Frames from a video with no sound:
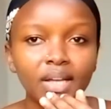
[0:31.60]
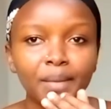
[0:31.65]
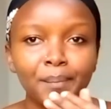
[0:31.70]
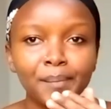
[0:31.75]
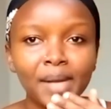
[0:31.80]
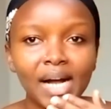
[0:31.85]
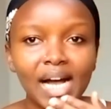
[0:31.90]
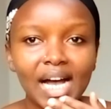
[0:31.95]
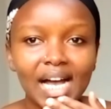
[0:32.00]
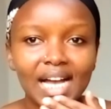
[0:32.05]

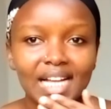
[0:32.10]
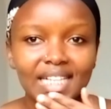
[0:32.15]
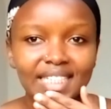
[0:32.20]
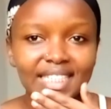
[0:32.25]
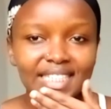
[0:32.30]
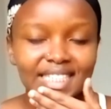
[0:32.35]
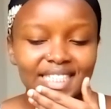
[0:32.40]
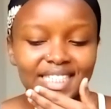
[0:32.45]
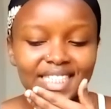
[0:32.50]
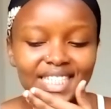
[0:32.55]

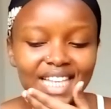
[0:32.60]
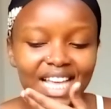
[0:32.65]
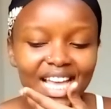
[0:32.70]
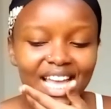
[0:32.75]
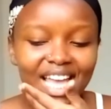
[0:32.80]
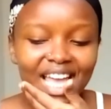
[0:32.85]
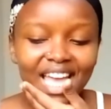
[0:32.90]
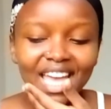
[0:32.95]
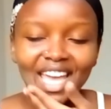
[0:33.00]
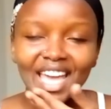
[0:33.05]
but
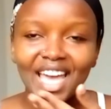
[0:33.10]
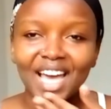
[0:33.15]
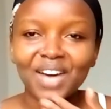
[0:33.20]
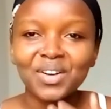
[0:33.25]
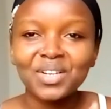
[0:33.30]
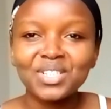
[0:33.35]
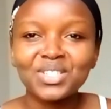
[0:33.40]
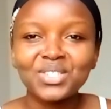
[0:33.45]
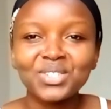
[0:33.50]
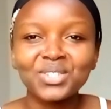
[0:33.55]

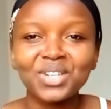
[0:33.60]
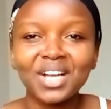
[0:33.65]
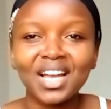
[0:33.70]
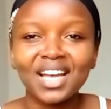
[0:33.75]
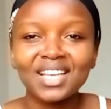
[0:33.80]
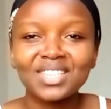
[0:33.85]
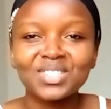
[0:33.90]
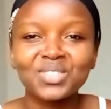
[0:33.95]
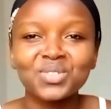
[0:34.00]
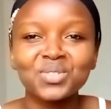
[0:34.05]
I want you
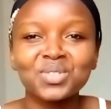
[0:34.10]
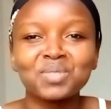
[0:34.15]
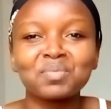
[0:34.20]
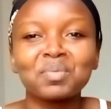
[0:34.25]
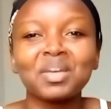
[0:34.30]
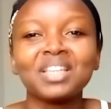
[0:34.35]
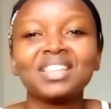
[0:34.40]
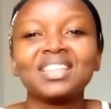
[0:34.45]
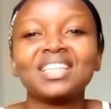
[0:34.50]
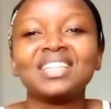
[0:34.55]
guys to
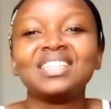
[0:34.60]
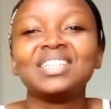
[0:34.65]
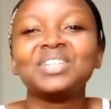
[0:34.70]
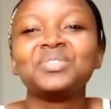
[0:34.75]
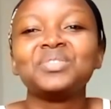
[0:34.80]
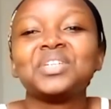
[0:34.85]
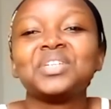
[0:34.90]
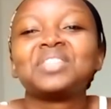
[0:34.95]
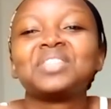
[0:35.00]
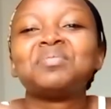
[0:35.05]
spend the day
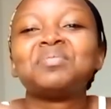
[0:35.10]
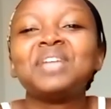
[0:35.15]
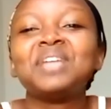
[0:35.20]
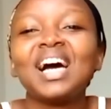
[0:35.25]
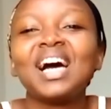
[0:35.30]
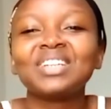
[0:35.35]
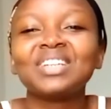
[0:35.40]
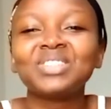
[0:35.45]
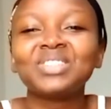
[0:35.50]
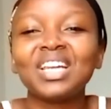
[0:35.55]
with me.
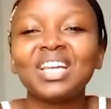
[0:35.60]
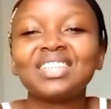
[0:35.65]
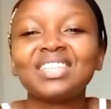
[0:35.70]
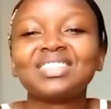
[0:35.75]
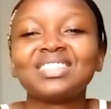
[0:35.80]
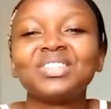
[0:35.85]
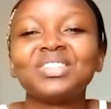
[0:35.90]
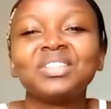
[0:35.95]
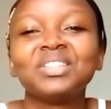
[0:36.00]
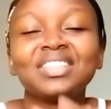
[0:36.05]
Actually,
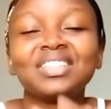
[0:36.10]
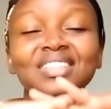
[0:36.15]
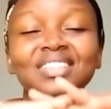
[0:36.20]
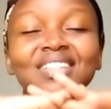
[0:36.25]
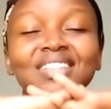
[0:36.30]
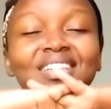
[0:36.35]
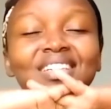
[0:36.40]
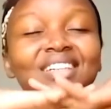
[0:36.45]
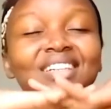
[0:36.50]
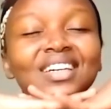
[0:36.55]
it's not the
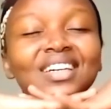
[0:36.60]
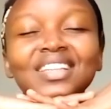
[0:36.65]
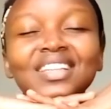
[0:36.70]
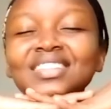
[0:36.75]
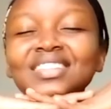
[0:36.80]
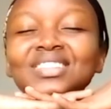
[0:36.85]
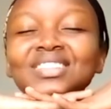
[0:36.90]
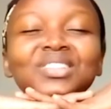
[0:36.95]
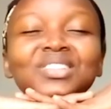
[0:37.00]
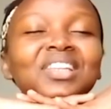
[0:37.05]
day,
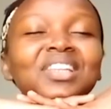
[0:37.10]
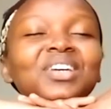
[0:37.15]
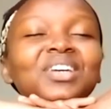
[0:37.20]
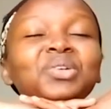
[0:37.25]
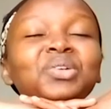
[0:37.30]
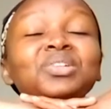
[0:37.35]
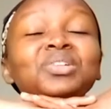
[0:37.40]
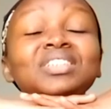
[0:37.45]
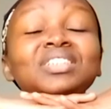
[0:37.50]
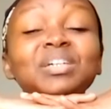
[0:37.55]
it's not the
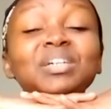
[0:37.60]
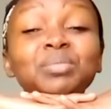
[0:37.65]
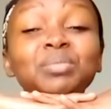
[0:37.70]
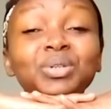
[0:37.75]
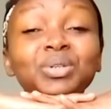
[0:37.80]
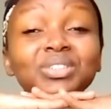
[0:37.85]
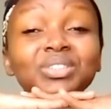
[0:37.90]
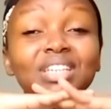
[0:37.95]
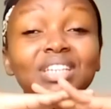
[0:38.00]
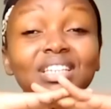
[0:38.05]
whole day,
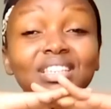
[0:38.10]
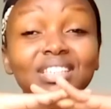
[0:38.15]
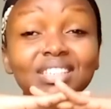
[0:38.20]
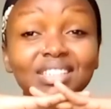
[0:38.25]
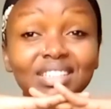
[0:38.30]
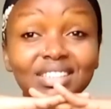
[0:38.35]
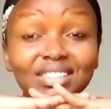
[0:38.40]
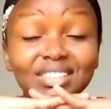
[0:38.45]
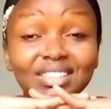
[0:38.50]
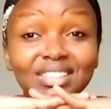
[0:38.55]
because I
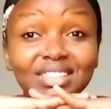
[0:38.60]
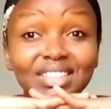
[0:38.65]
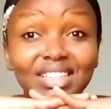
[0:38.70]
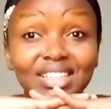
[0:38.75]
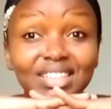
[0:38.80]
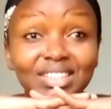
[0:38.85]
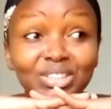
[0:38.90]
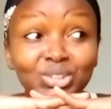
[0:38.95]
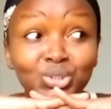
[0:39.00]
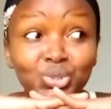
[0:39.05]
think it's
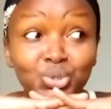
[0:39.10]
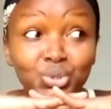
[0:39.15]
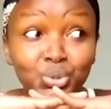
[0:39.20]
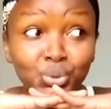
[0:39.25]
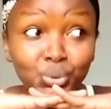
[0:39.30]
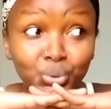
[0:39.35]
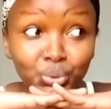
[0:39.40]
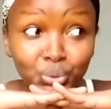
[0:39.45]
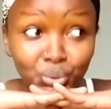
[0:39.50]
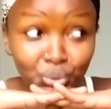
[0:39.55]

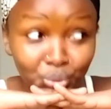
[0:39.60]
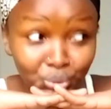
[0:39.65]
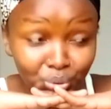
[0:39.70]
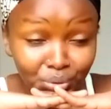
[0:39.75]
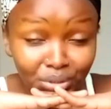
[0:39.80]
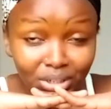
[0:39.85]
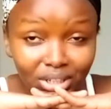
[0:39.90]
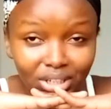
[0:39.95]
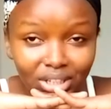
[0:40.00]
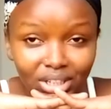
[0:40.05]

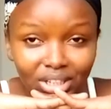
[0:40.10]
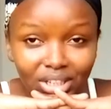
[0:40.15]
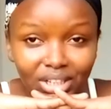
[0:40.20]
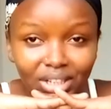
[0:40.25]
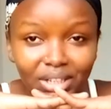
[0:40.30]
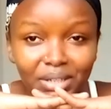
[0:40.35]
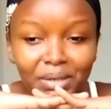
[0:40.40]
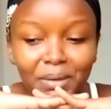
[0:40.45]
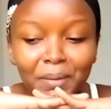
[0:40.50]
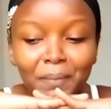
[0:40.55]
two
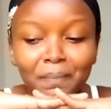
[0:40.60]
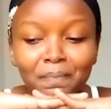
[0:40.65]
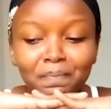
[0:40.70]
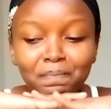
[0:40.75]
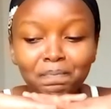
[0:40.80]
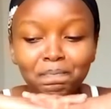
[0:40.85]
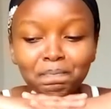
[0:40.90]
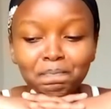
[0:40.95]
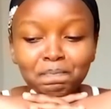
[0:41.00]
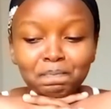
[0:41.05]

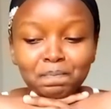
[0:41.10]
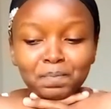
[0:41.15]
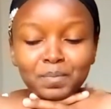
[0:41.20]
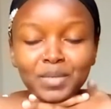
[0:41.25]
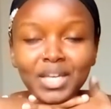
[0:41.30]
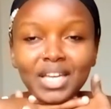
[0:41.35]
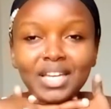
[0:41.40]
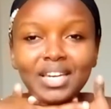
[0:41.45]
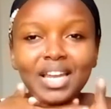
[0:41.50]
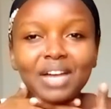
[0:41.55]

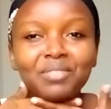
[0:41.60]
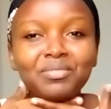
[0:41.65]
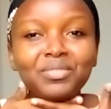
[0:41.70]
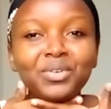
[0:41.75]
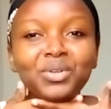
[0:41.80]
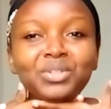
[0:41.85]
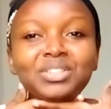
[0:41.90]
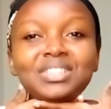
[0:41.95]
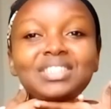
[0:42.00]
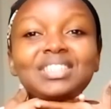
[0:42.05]
and I've
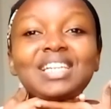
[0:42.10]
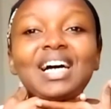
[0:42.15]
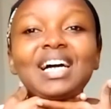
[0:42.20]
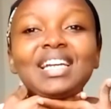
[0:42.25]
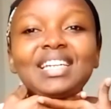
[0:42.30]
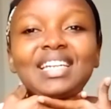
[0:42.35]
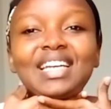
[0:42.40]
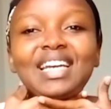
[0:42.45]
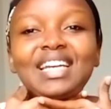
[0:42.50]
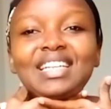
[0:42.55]
not
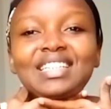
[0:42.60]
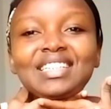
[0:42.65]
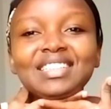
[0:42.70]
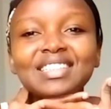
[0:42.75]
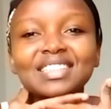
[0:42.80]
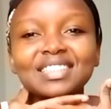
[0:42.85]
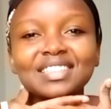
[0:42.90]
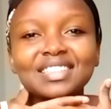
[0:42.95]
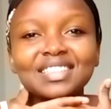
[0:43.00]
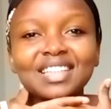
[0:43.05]
done
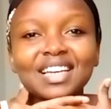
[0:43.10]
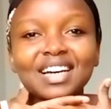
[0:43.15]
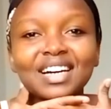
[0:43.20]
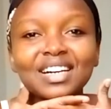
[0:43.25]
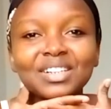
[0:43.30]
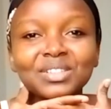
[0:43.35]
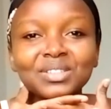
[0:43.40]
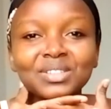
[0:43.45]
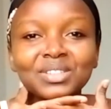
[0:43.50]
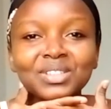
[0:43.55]
anything in the
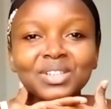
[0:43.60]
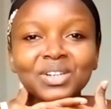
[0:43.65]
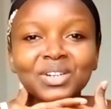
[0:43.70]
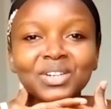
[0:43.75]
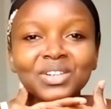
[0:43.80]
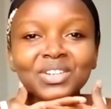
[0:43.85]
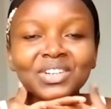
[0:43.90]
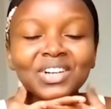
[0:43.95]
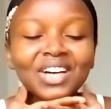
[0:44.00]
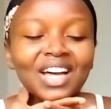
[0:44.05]
house.
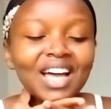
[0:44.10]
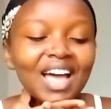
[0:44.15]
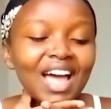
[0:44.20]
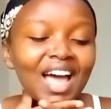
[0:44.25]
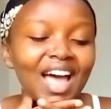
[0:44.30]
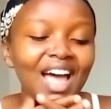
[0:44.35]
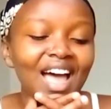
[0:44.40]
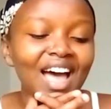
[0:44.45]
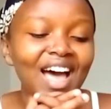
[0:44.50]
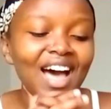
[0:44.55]
So
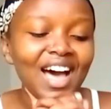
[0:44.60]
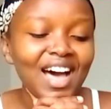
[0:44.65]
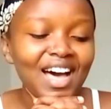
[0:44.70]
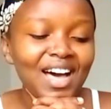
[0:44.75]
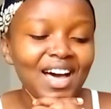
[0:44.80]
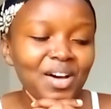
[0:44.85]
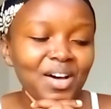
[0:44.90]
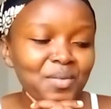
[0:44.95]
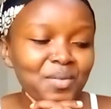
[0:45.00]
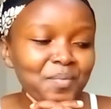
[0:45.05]

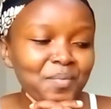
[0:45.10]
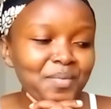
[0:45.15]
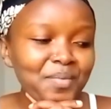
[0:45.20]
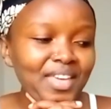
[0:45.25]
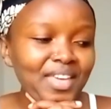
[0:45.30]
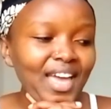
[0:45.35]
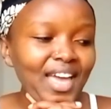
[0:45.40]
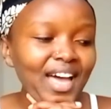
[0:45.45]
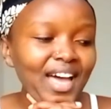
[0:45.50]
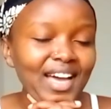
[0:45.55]

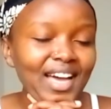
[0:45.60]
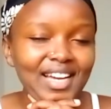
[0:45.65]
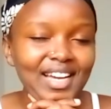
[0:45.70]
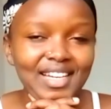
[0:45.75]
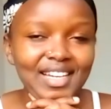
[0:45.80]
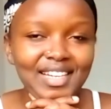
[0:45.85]
yeah,